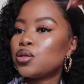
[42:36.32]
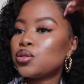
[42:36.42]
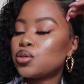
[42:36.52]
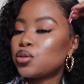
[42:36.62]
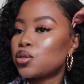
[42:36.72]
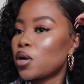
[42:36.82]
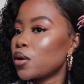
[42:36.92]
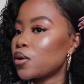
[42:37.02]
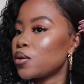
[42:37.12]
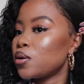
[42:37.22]
to
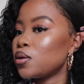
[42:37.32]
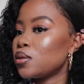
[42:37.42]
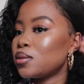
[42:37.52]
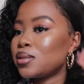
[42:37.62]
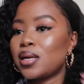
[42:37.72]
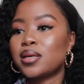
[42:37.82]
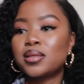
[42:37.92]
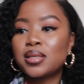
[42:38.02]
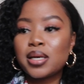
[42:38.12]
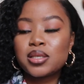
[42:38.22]
start selling
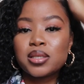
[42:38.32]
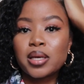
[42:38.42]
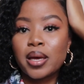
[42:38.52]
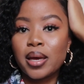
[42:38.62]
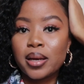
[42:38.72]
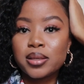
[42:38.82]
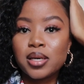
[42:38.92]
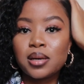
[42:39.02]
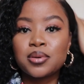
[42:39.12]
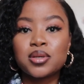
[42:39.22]
these lashes again,
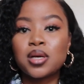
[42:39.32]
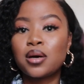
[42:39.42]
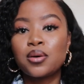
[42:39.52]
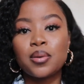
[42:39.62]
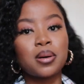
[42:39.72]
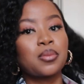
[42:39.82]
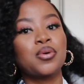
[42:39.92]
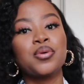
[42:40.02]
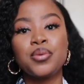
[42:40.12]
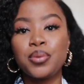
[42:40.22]
child, because I don't know what I'm
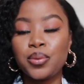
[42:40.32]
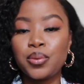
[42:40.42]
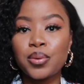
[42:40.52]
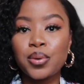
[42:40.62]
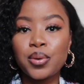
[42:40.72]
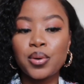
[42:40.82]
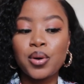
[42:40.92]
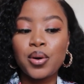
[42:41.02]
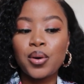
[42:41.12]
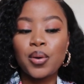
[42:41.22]
gonna do
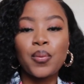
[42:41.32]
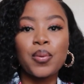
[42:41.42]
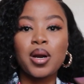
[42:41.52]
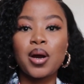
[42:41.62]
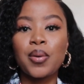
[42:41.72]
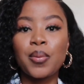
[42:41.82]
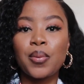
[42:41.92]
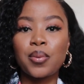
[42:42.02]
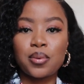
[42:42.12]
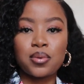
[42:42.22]
when I oh,
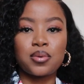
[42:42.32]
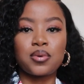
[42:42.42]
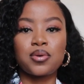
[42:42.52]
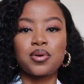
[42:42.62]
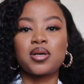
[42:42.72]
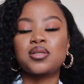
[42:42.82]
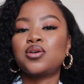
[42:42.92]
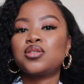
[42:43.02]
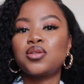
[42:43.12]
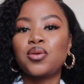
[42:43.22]
you guys
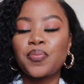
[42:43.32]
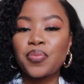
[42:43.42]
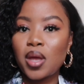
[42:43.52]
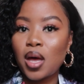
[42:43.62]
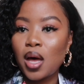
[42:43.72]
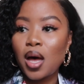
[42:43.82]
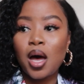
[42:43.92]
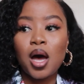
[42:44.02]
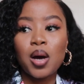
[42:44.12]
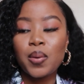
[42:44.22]
can't see them,
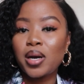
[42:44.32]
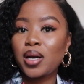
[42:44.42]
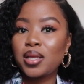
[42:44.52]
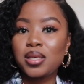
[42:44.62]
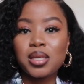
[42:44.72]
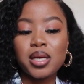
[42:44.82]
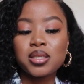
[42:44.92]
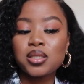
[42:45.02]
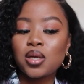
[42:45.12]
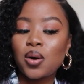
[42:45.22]
when these
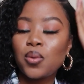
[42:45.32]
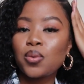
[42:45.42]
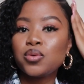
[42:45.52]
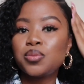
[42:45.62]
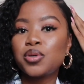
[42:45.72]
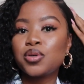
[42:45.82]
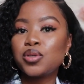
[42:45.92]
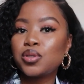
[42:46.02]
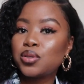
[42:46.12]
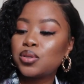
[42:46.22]
lashes are old,
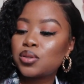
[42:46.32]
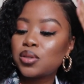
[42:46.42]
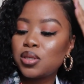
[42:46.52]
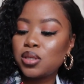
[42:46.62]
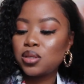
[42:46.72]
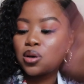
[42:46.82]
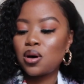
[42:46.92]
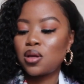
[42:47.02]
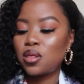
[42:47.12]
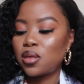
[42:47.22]
because these
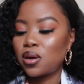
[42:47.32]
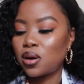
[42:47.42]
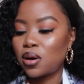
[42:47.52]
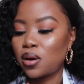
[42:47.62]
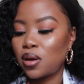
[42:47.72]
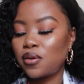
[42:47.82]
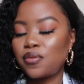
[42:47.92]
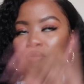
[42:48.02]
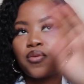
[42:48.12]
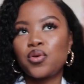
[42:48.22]
are the
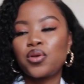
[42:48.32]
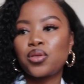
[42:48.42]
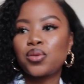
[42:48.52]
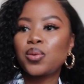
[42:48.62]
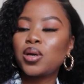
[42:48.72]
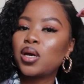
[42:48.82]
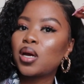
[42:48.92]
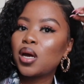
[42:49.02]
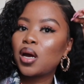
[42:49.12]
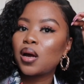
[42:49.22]
f43.